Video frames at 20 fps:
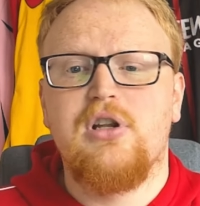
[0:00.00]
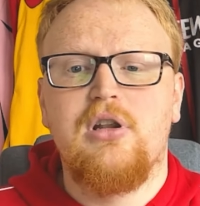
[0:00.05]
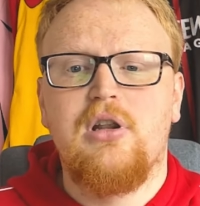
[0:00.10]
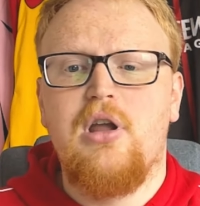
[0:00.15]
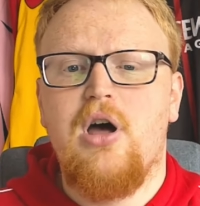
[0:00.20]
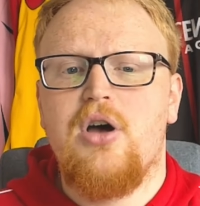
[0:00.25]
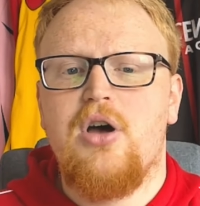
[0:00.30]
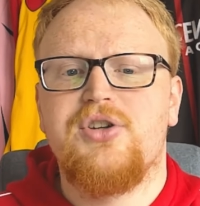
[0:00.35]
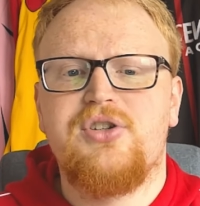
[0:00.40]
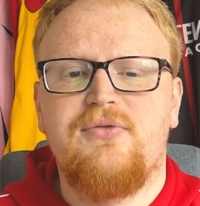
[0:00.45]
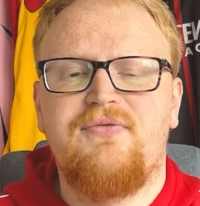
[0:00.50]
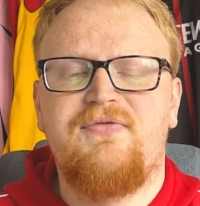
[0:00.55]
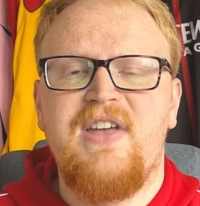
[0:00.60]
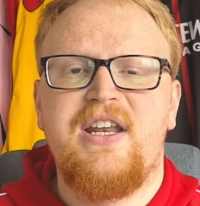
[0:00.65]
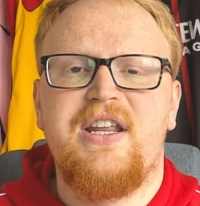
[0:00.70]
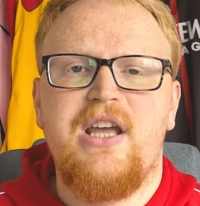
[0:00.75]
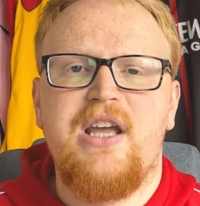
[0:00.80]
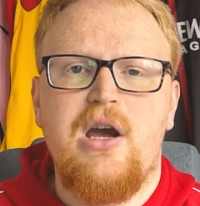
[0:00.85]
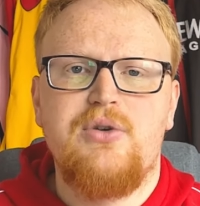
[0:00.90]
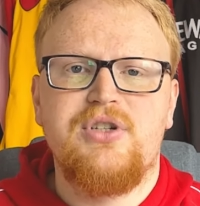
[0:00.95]
Lots of
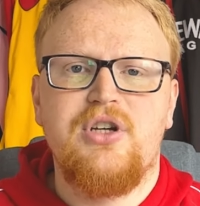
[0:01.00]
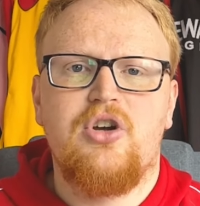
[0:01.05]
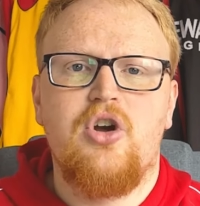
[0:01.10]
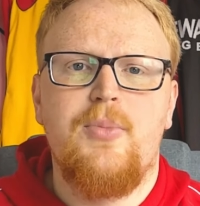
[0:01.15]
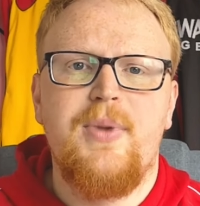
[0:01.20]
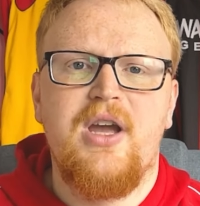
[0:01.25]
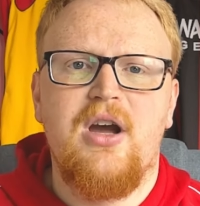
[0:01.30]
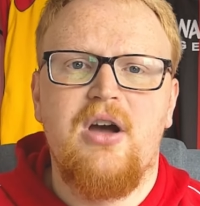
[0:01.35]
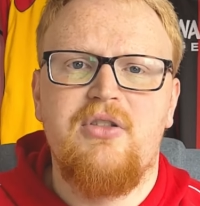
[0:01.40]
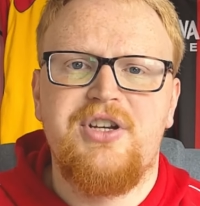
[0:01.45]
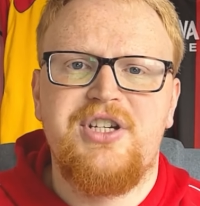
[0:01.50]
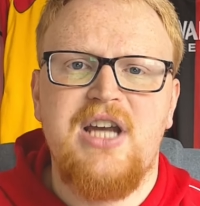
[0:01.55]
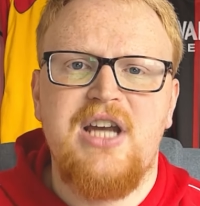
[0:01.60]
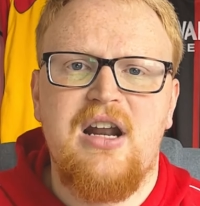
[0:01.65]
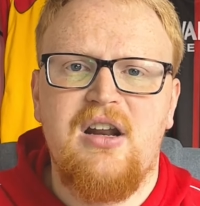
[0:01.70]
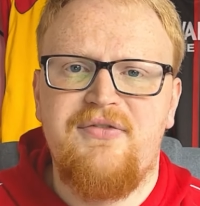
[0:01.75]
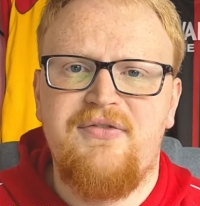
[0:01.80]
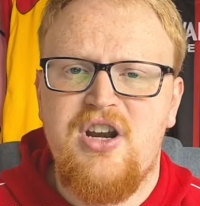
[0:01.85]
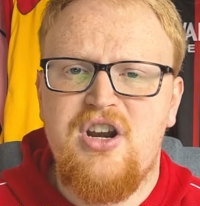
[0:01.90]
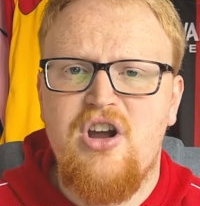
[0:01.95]
videos are coming on the
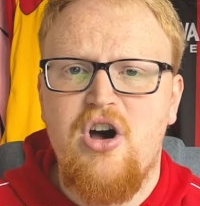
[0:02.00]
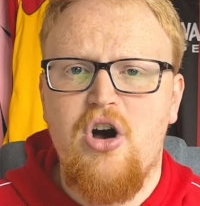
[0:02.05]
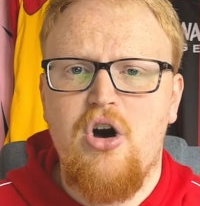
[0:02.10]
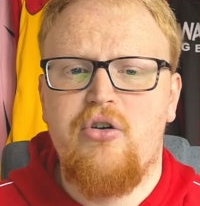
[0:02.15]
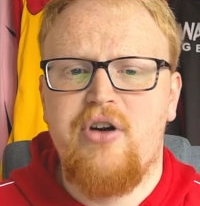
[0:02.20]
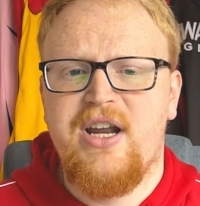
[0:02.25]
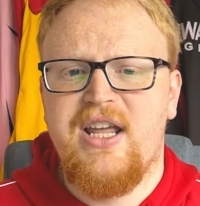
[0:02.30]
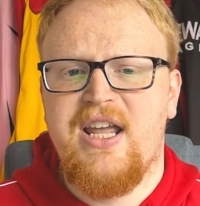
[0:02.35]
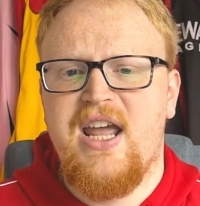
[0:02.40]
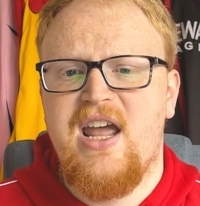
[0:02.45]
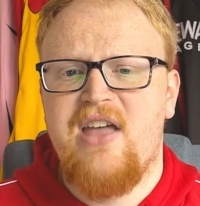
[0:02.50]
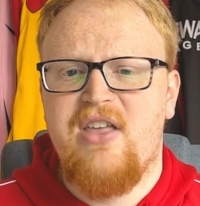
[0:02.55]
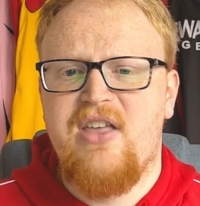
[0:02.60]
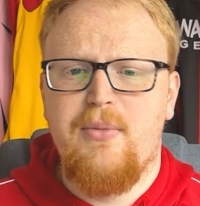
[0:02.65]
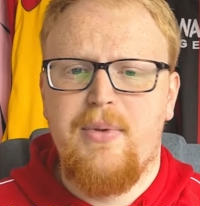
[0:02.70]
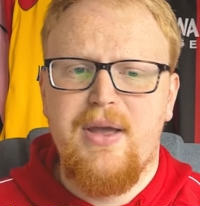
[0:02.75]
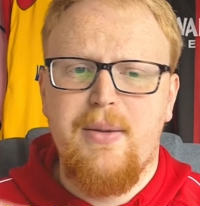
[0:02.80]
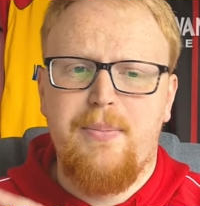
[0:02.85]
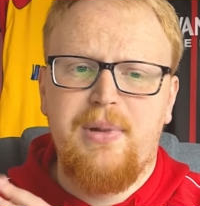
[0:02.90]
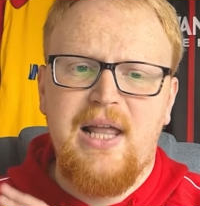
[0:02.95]
channel. If they're not already here, there'll
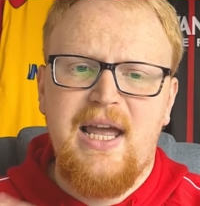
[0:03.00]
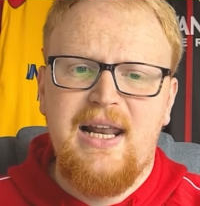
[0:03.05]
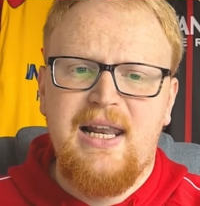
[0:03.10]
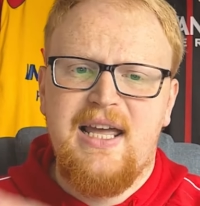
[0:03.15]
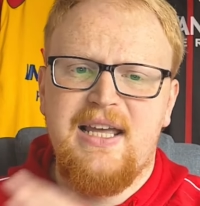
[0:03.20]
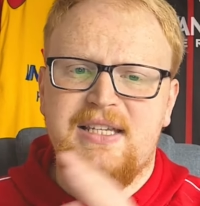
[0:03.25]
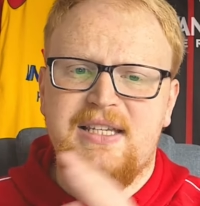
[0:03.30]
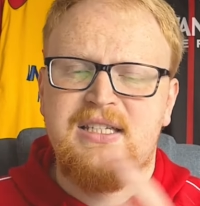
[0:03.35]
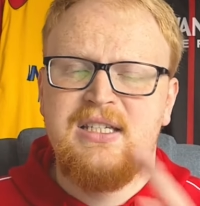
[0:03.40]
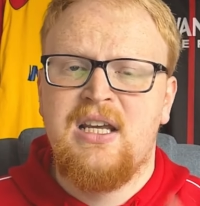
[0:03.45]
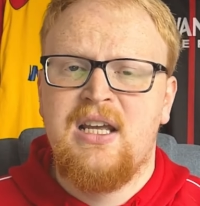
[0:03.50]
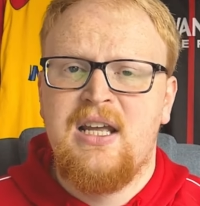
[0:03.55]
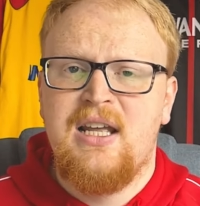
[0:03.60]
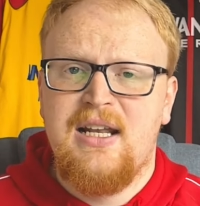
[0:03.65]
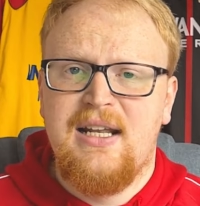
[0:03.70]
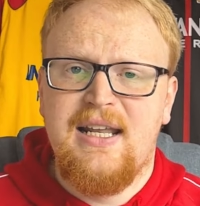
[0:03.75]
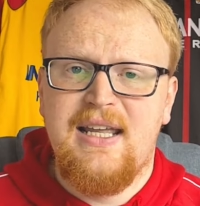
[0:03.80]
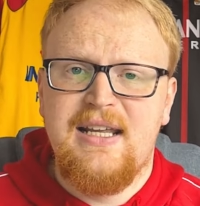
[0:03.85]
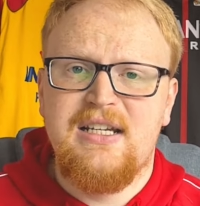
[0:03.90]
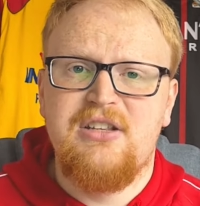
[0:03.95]
be a playlist
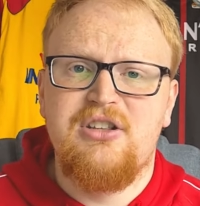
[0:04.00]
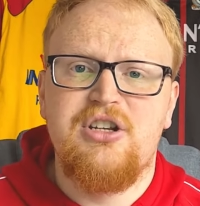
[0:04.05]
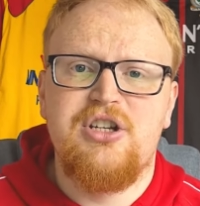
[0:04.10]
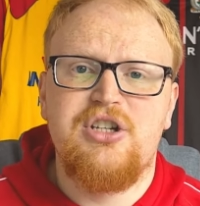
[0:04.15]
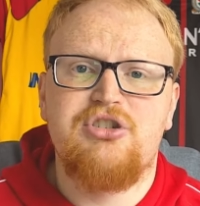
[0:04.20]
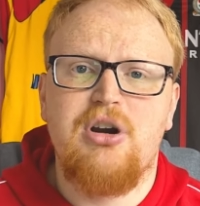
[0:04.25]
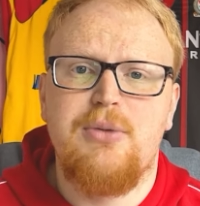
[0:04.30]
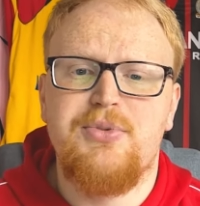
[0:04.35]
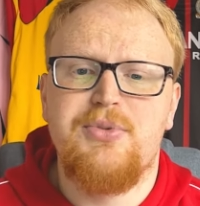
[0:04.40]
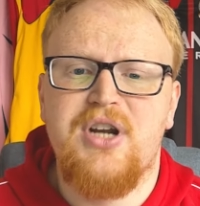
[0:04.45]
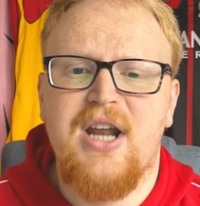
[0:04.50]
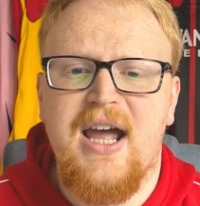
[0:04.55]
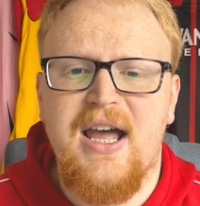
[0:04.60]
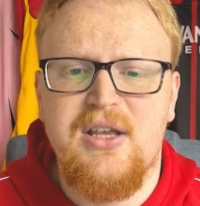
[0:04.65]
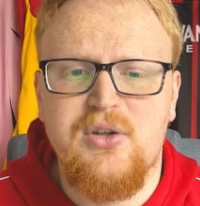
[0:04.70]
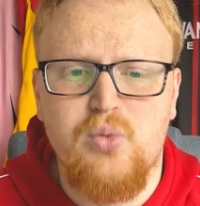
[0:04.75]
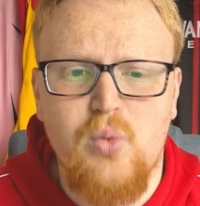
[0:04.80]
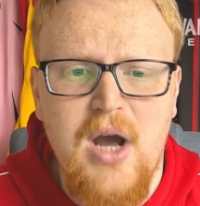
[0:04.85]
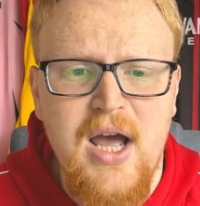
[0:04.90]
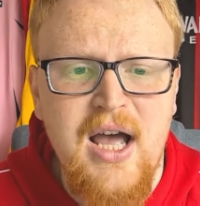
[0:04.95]
linked in the description
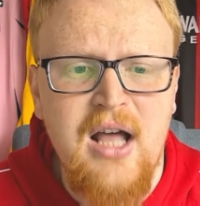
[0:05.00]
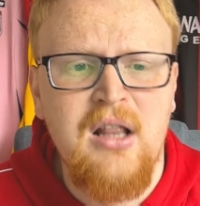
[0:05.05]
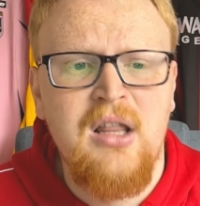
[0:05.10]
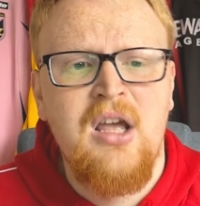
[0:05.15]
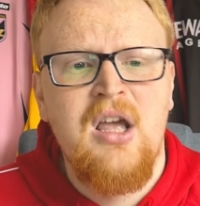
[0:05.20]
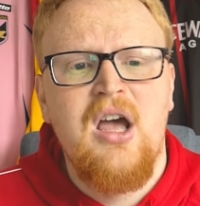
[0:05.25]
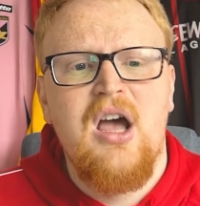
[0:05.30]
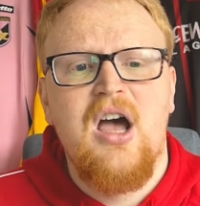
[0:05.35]
as well.